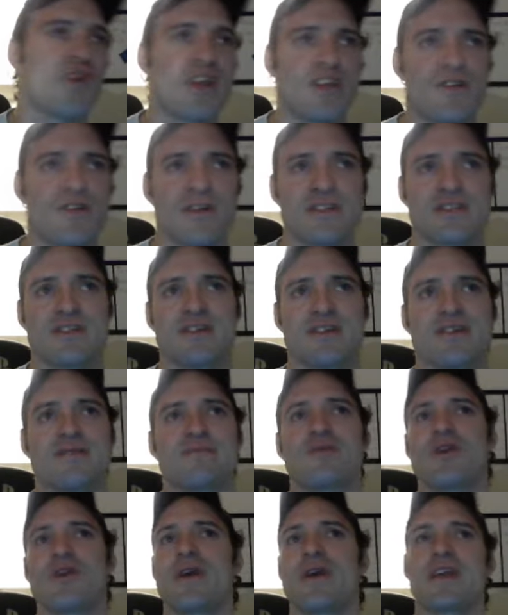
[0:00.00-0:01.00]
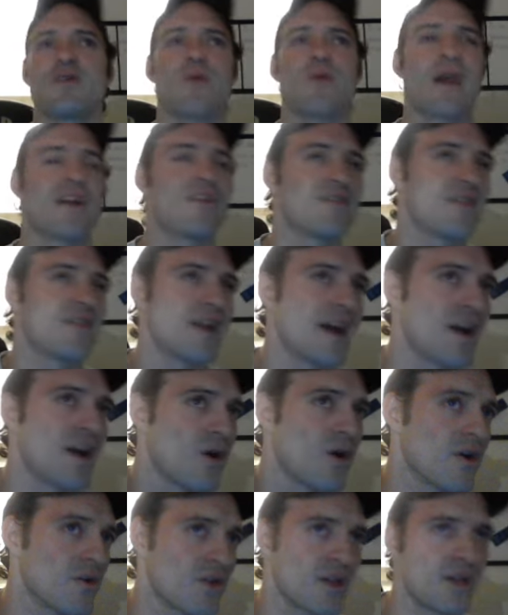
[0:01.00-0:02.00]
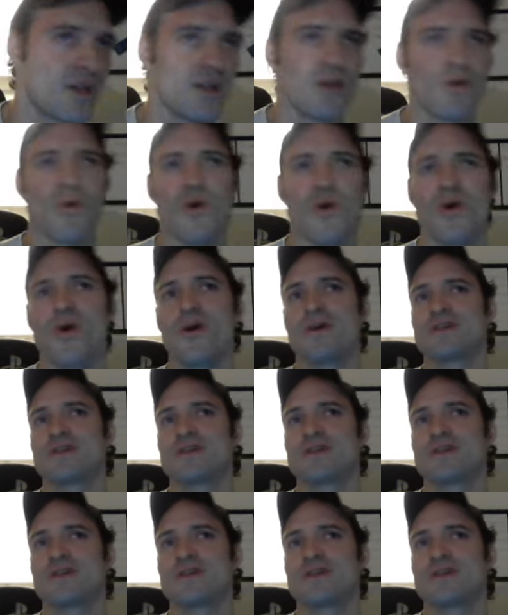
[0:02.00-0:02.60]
unit to go get you Air Denial early, or